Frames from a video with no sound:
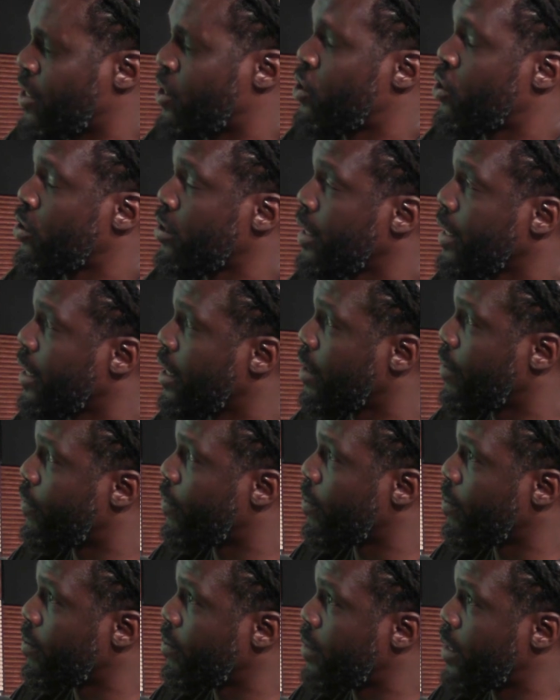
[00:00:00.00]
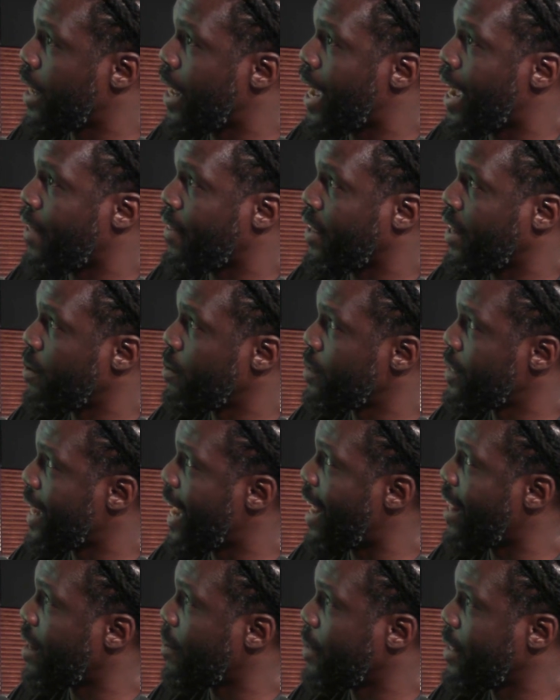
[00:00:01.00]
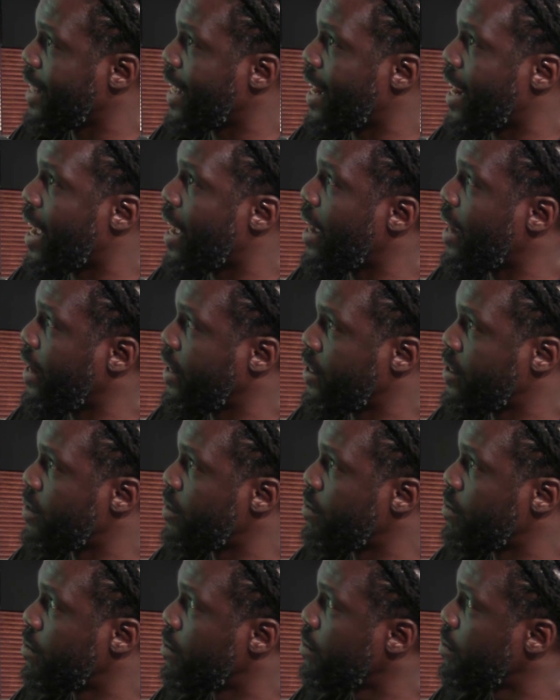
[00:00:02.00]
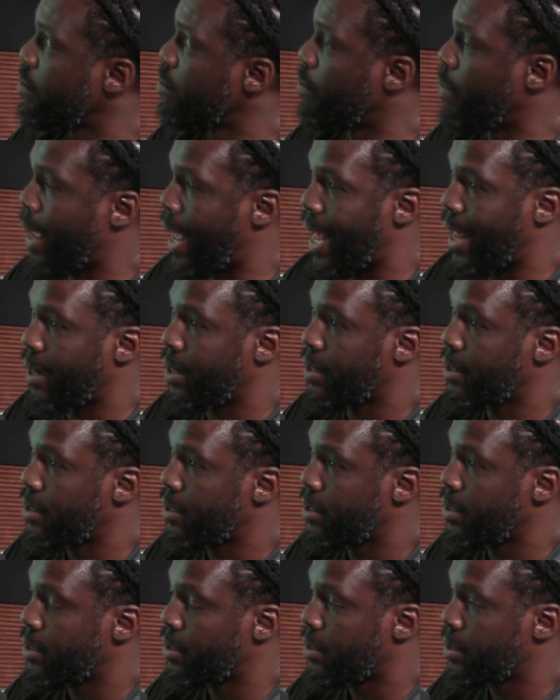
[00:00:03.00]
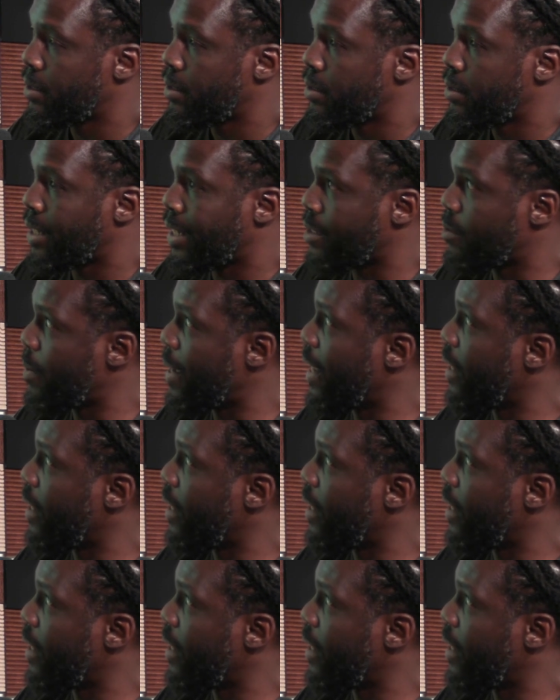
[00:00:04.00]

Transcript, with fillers: it's certainly good from the high that it was at. I mean, that high is bad. Way too high. That's yeah.